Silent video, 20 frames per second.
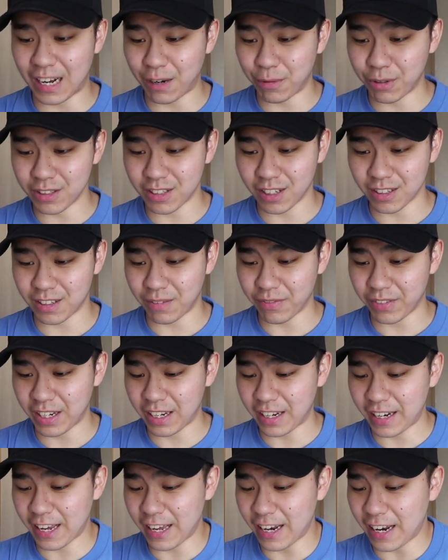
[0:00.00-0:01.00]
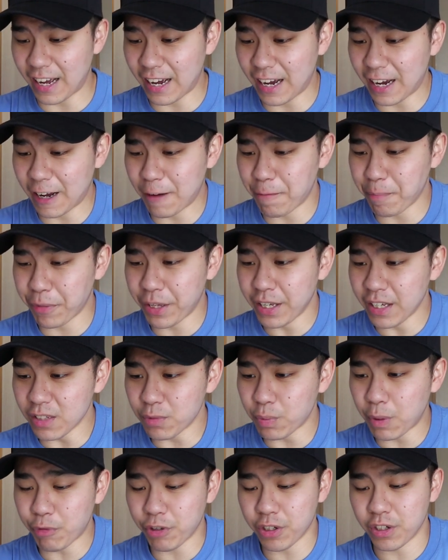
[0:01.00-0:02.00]
hours or something like that.
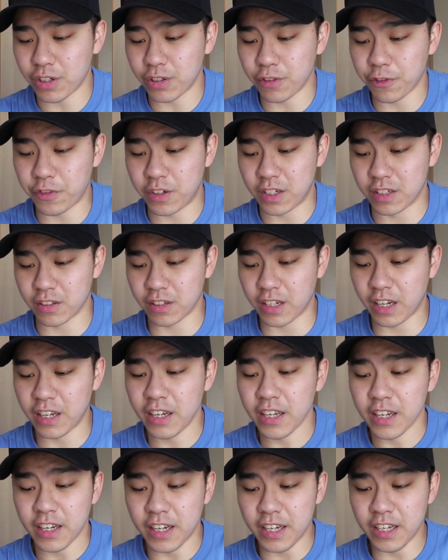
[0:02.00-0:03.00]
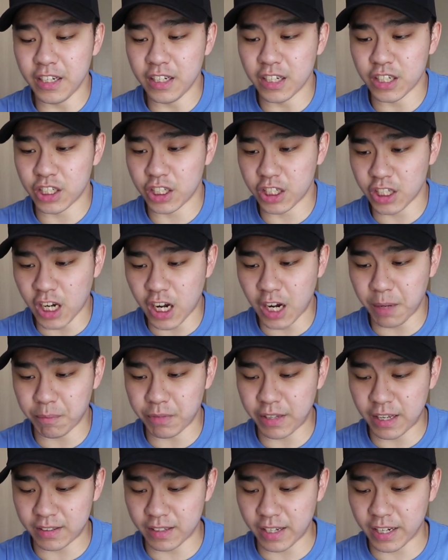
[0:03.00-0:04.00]
Here's what we're going to do first, okay? In the shop,
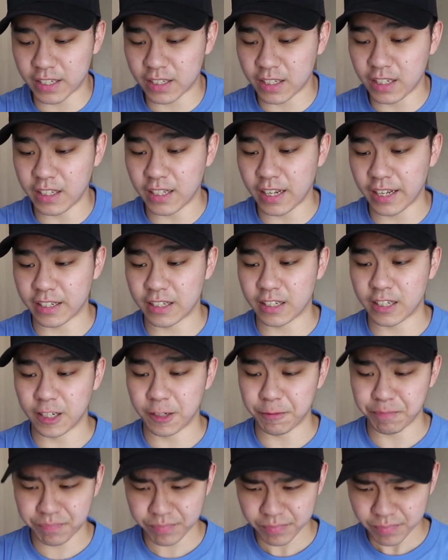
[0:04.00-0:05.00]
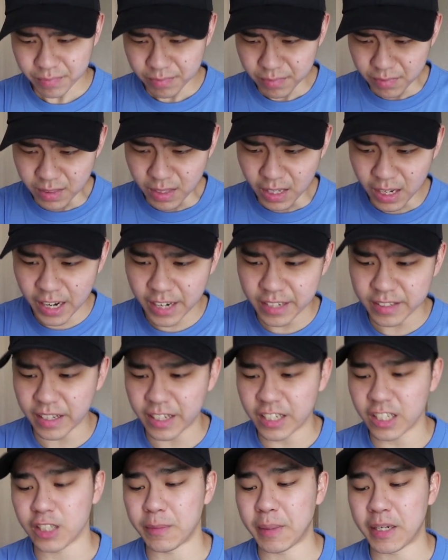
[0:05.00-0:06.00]
there's actually like
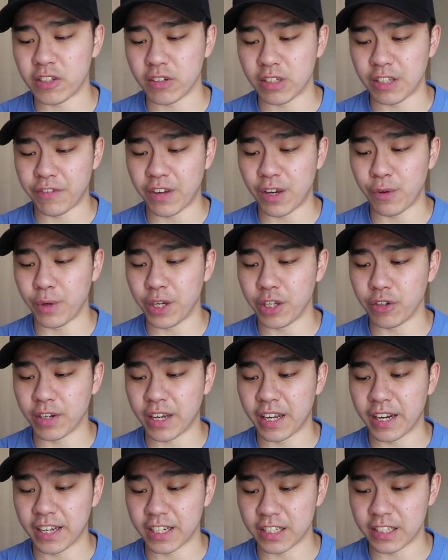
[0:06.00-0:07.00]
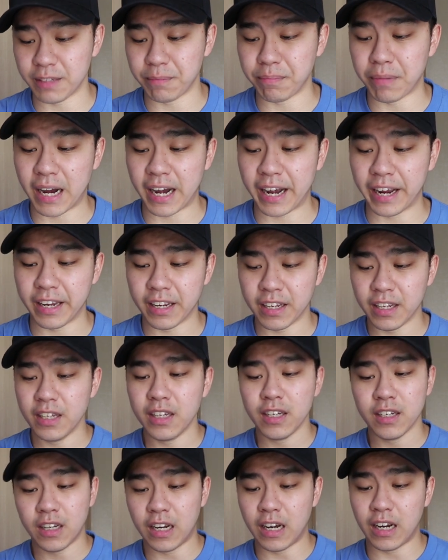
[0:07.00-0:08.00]
a special event where you can actually buy
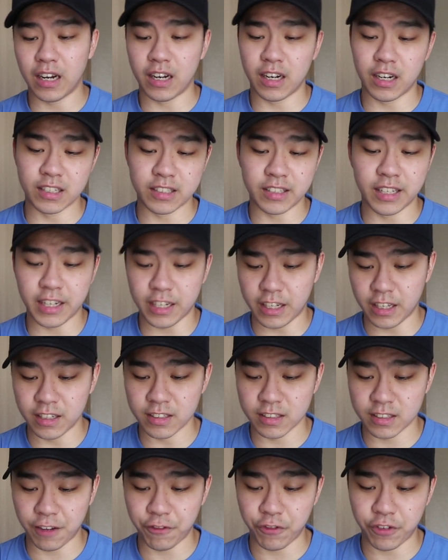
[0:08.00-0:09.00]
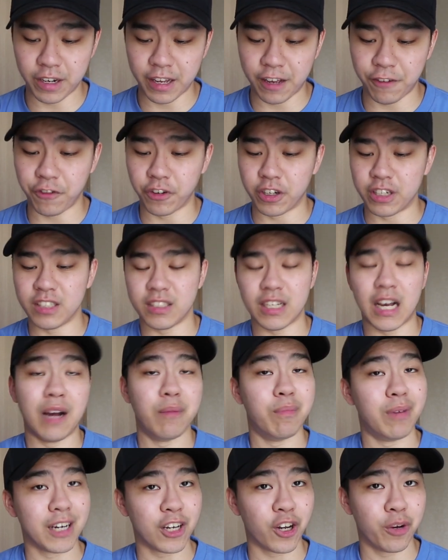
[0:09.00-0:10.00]
a ticket and stuff like that for this
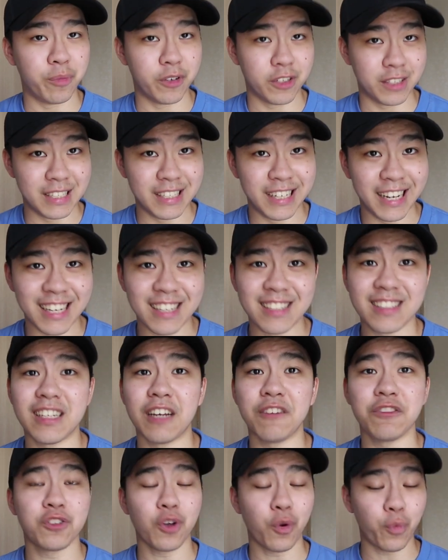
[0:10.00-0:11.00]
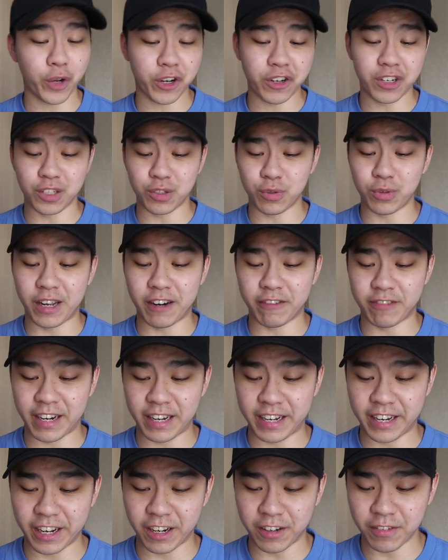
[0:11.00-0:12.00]
Abra community day and stuff. So we're going to do that
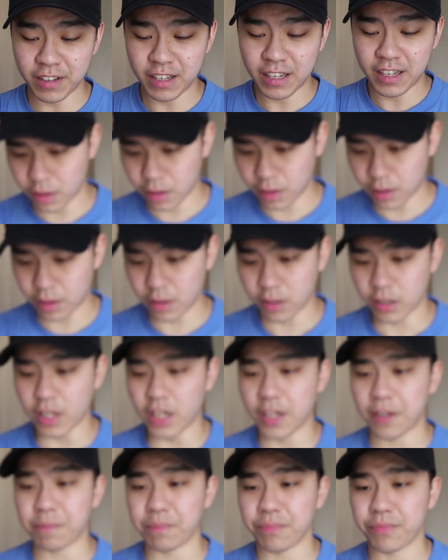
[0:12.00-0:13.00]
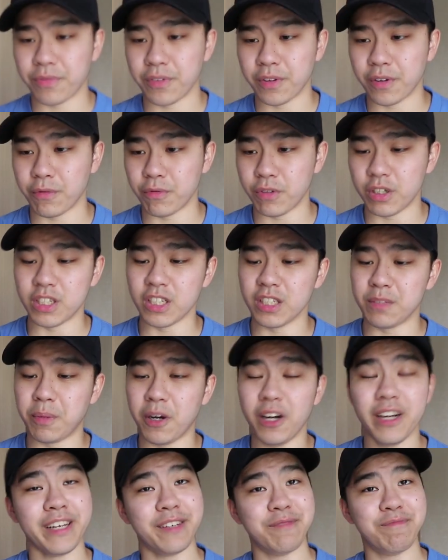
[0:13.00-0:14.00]
right now. Okay, we just
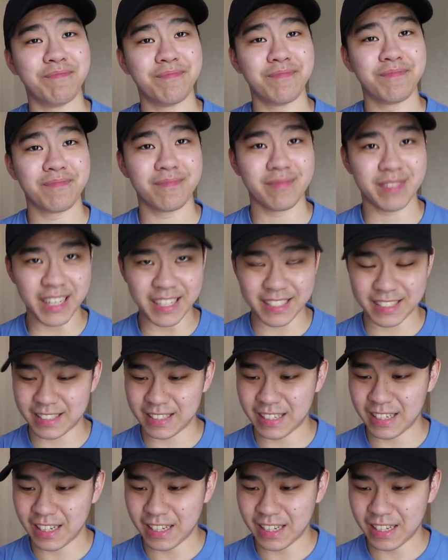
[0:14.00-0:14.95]
bought it. Nice.